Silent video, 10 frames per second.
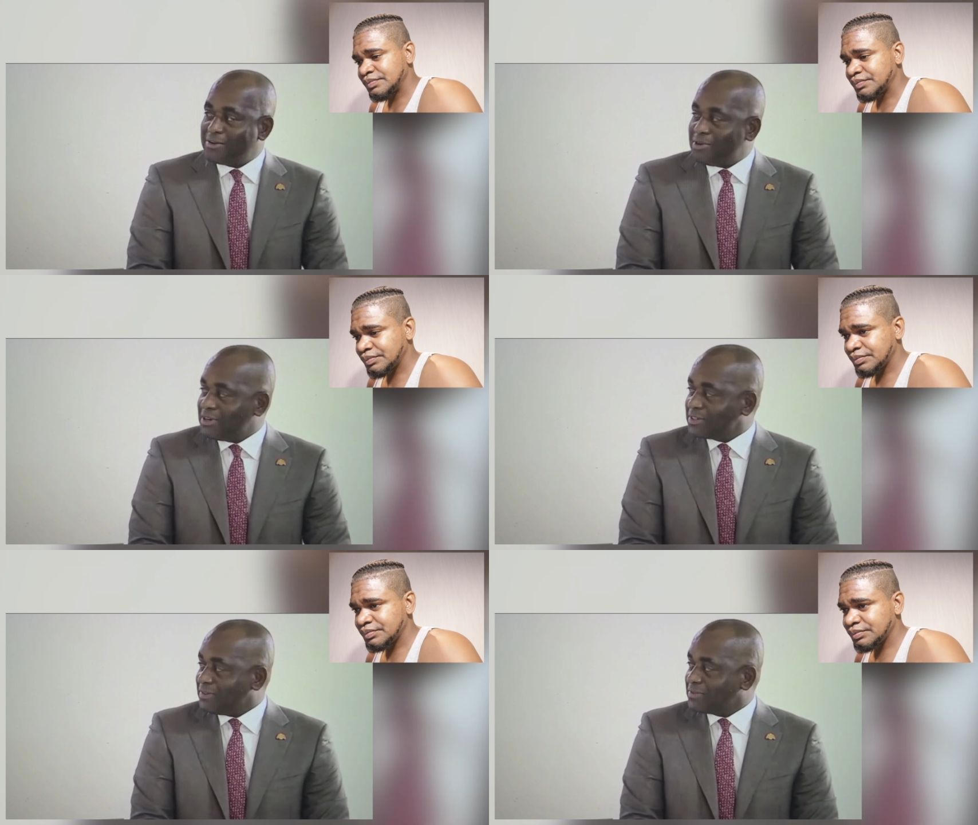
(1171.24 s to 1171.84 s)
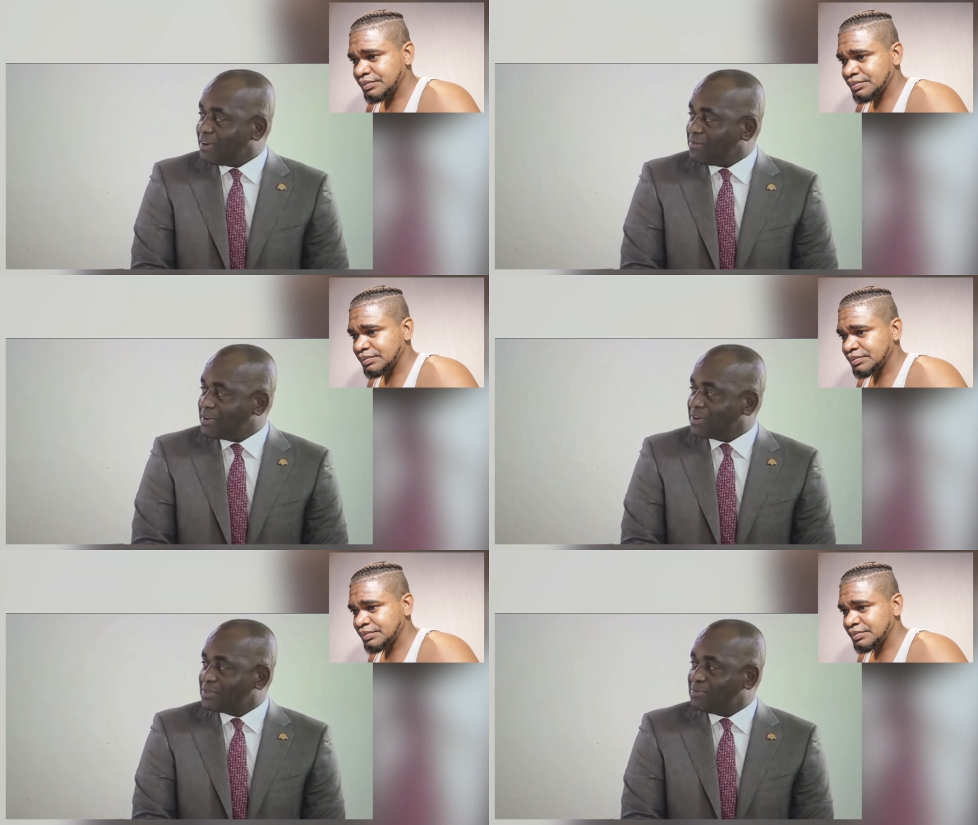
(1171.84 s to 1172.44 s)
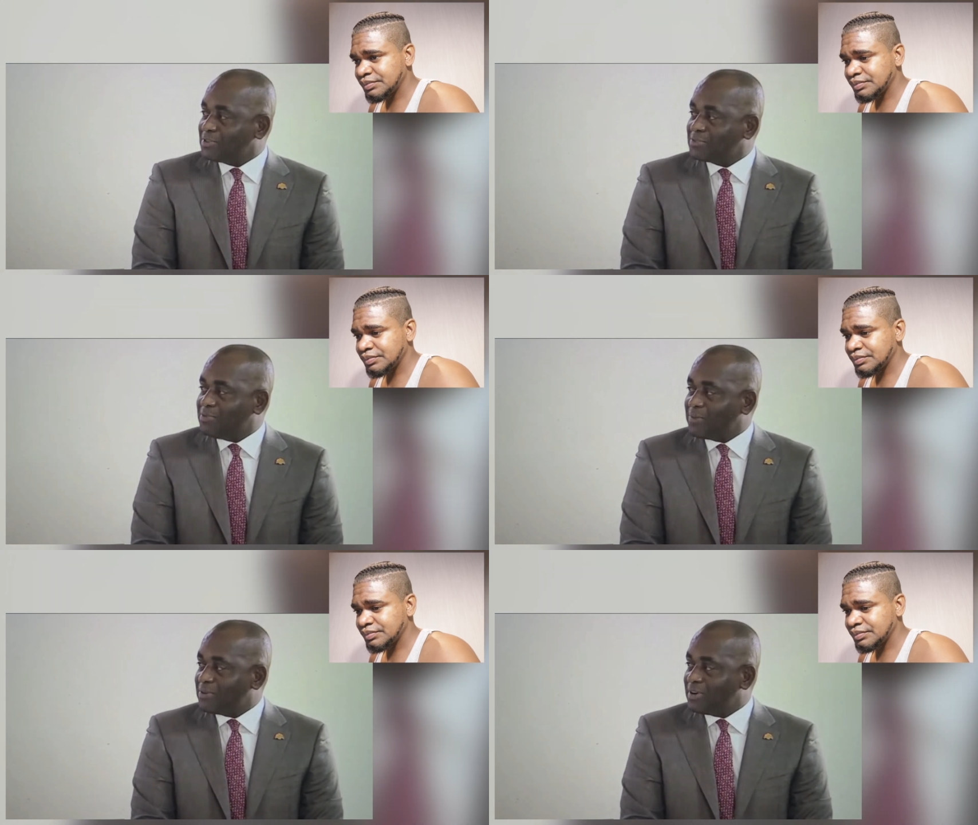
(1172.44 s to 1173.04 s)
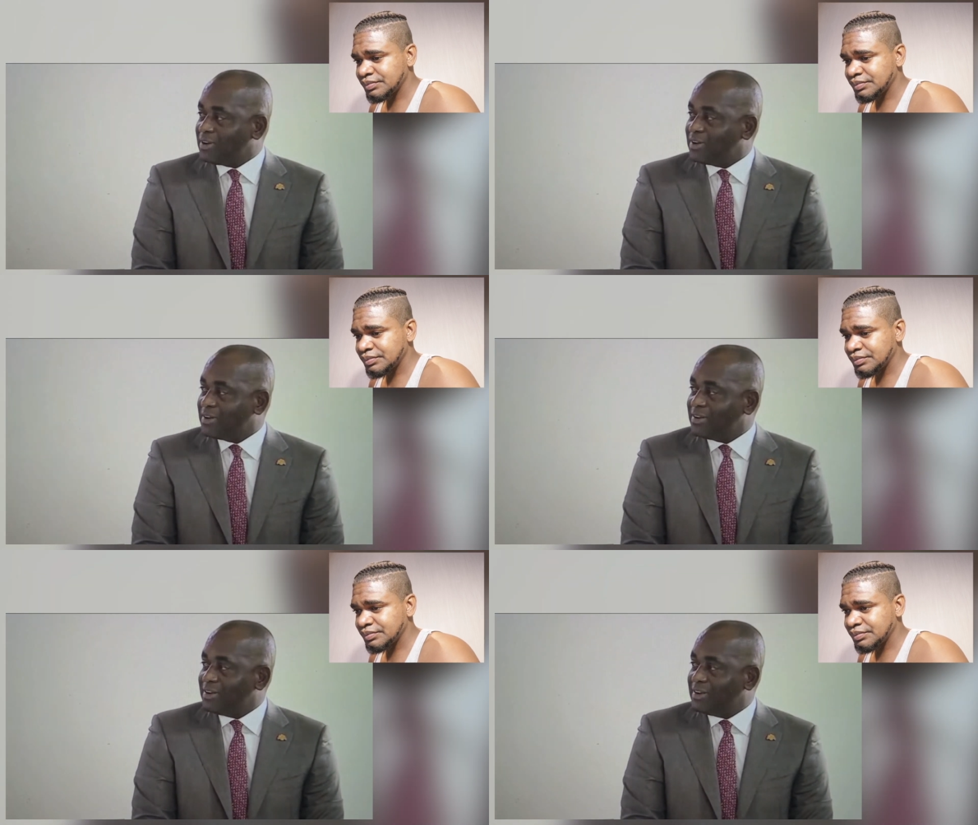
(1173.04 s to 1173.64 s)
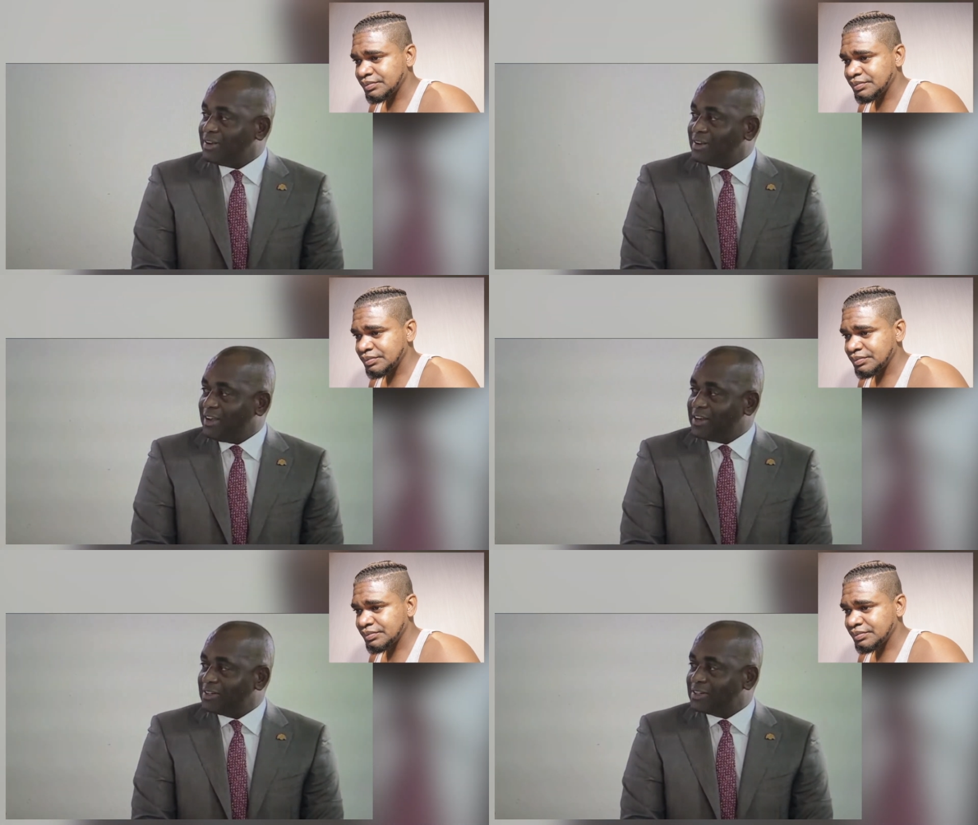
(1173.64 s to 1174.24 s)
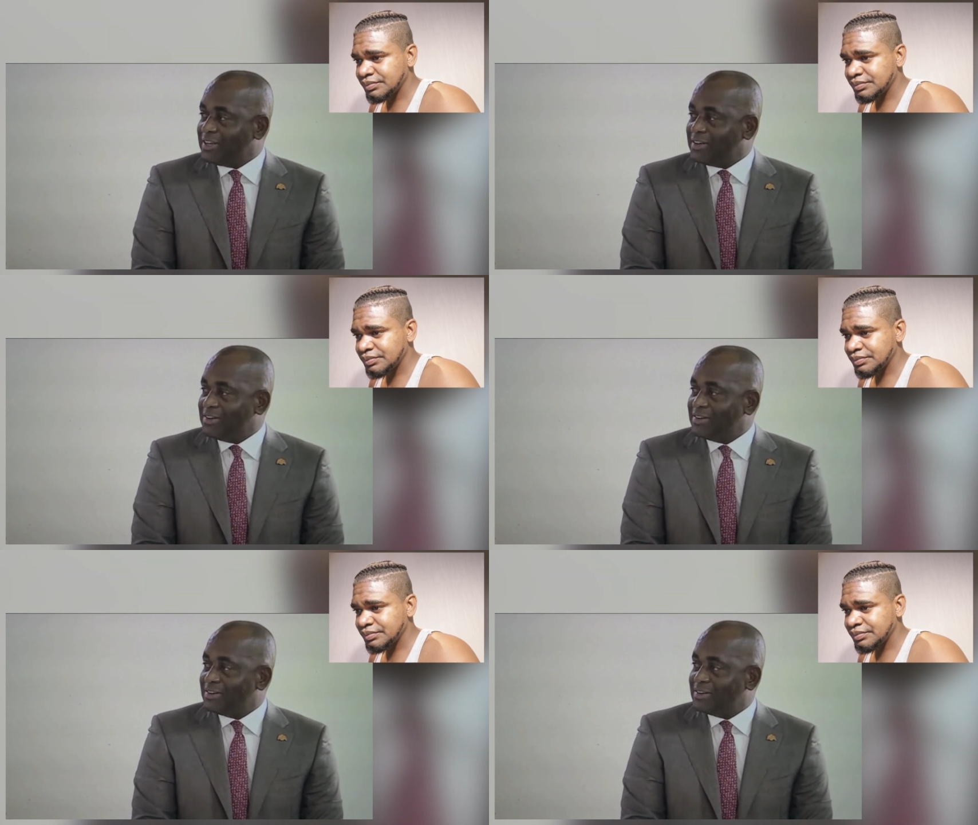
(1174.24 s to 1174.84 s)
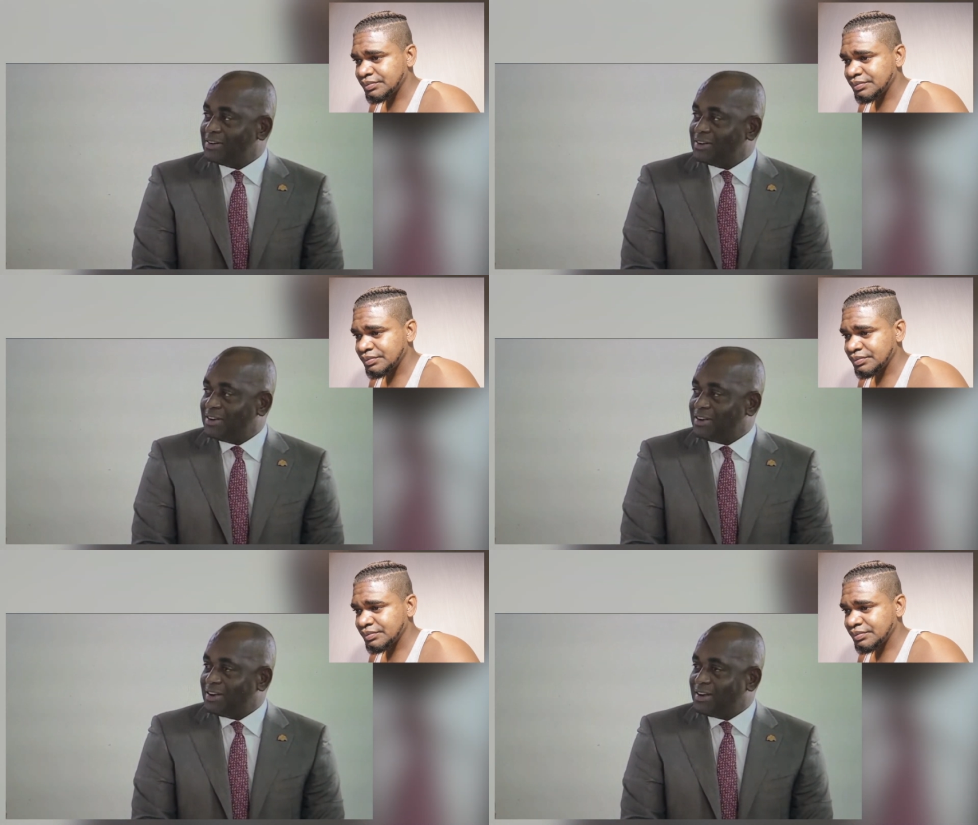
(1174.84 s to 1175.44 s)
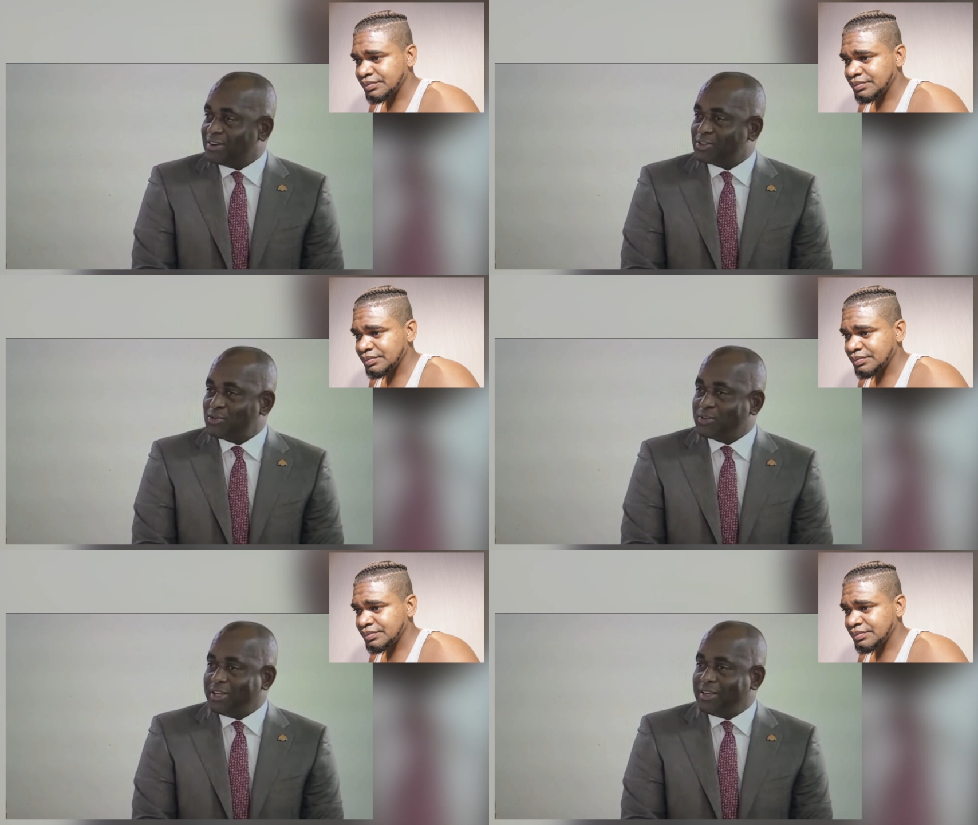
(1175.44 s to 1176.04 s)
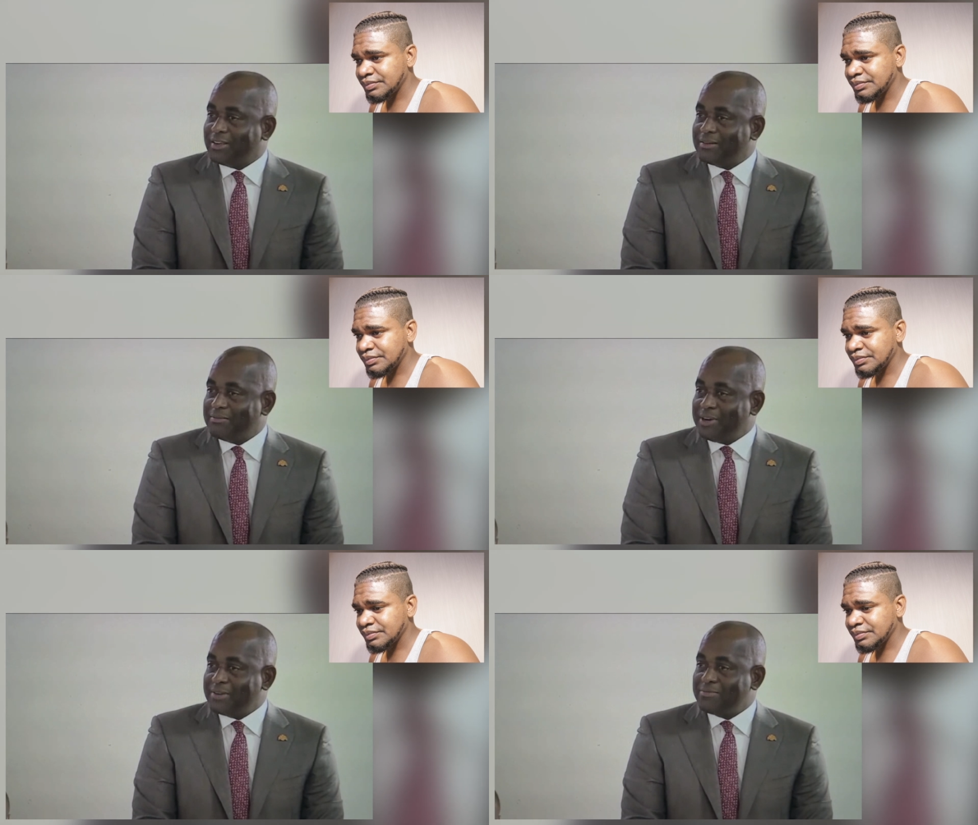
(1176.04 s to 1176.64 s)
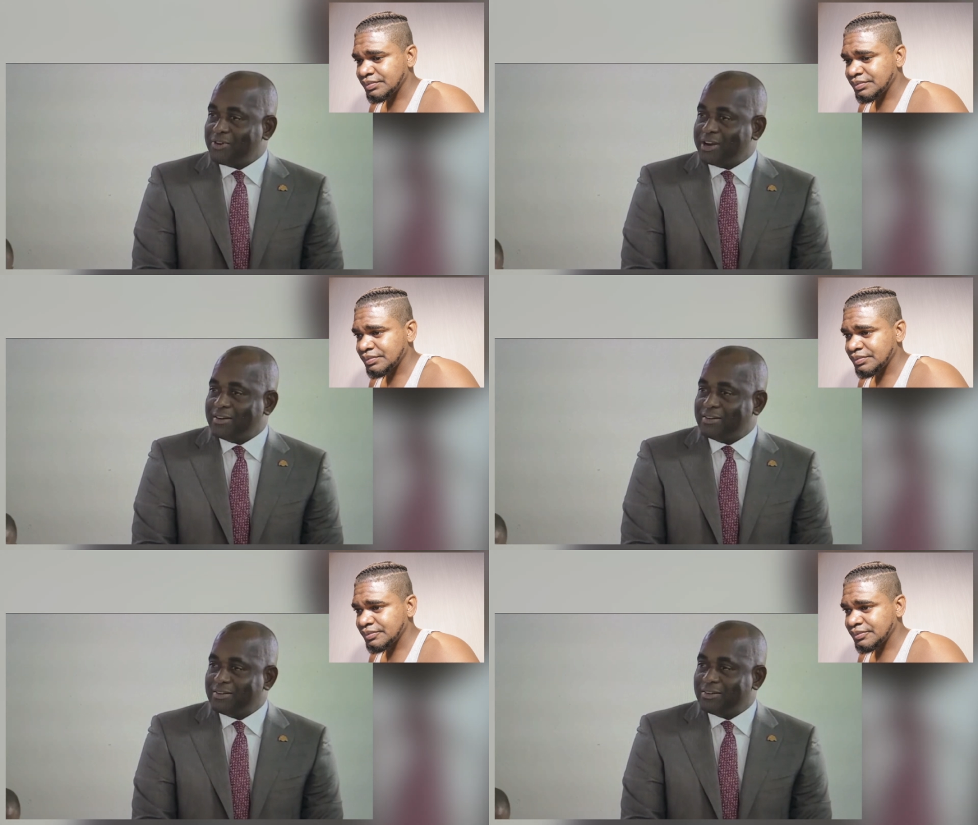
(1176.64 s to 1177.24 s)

Speaker 1: by the words of Dominica's most popular entertainer, the Suki Bunbury.